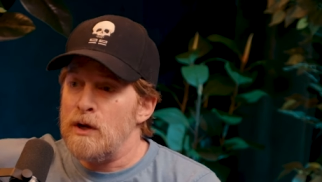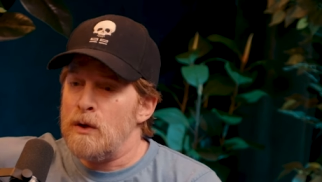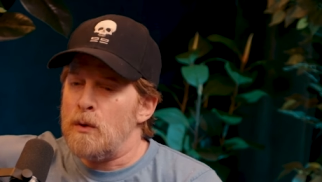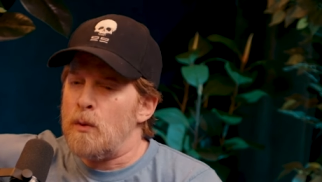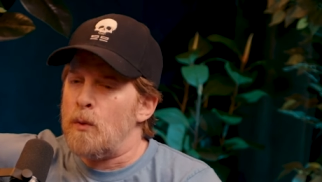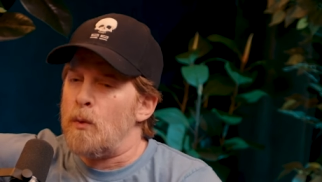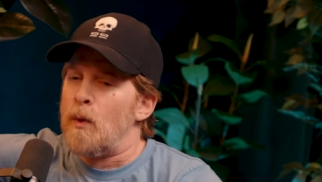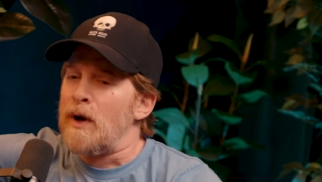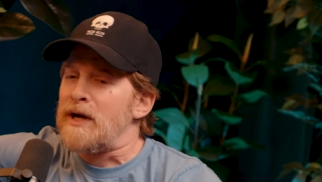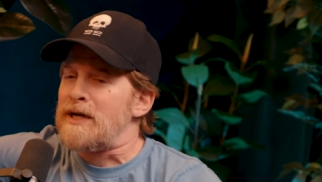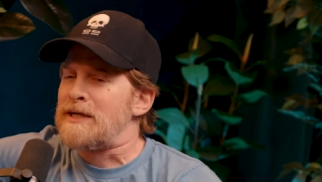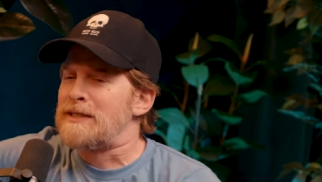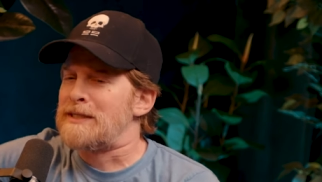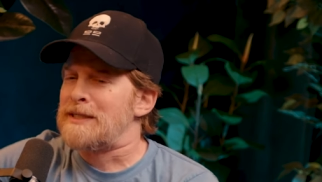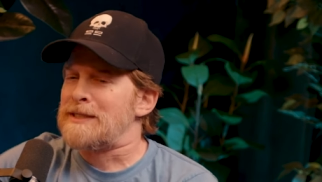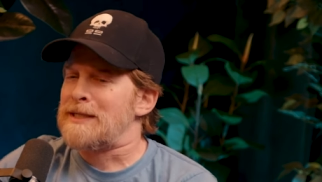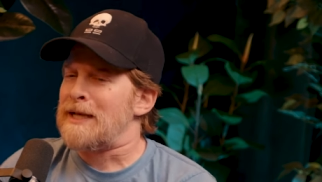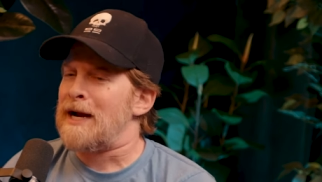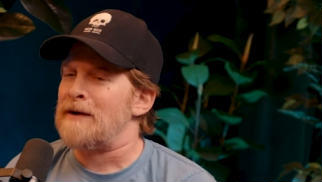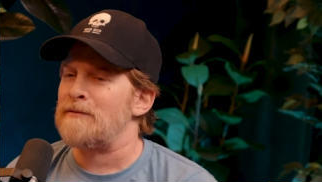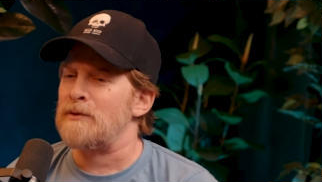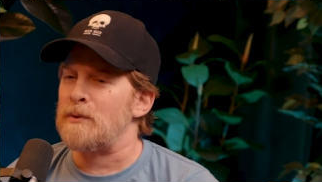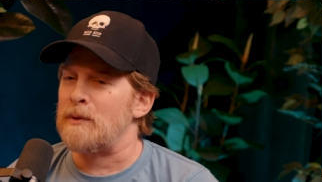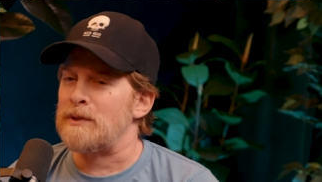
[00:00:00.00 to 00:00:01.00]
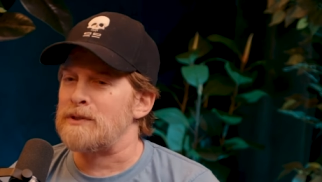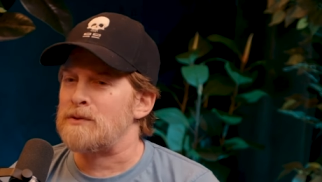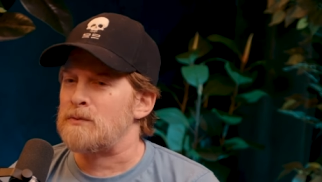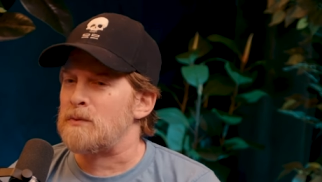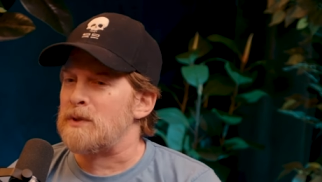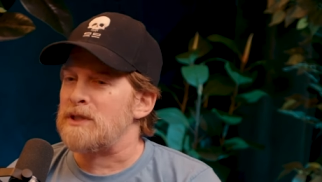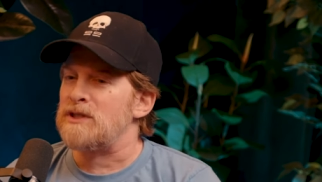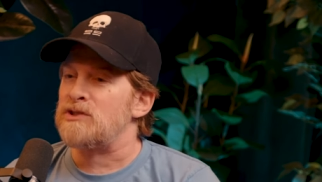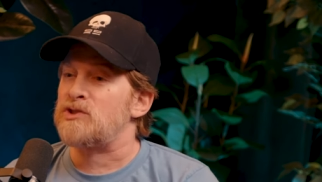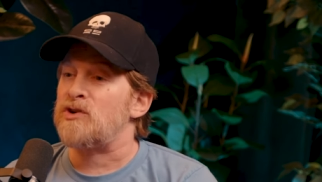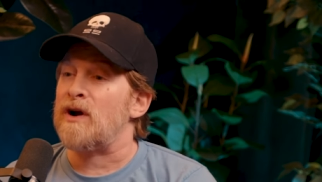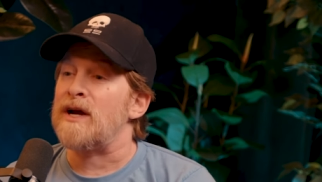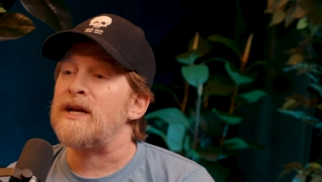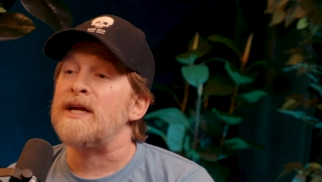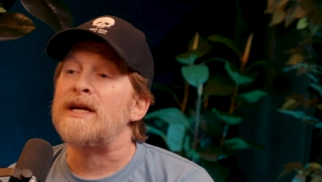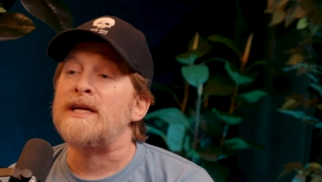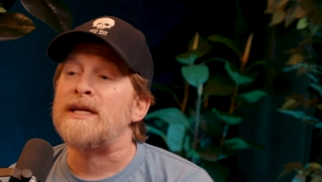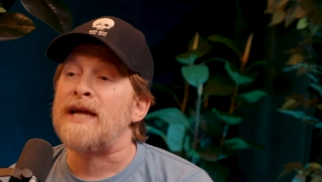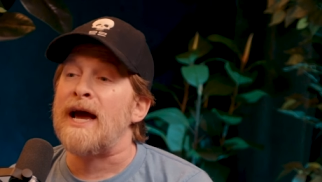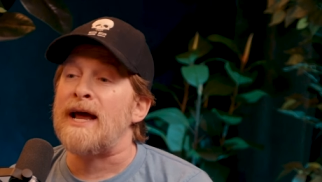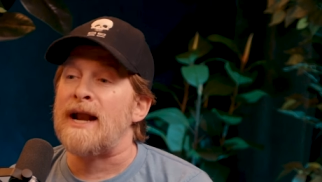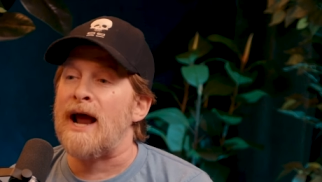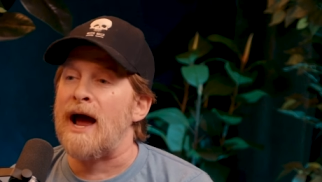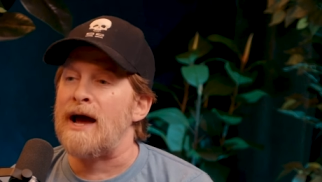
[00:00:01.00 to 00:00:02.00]
What is it that everyone's really trying to
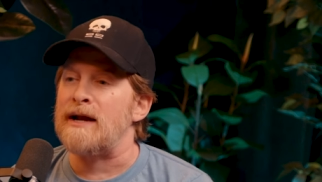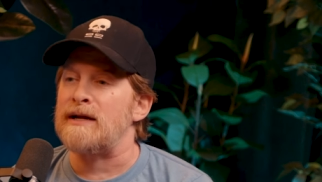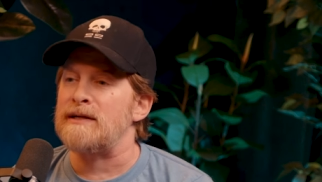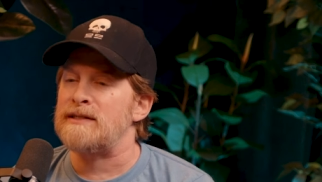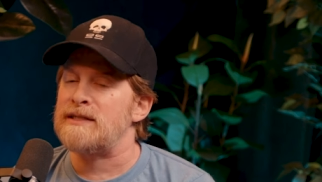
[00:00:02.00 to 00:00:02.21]
get at?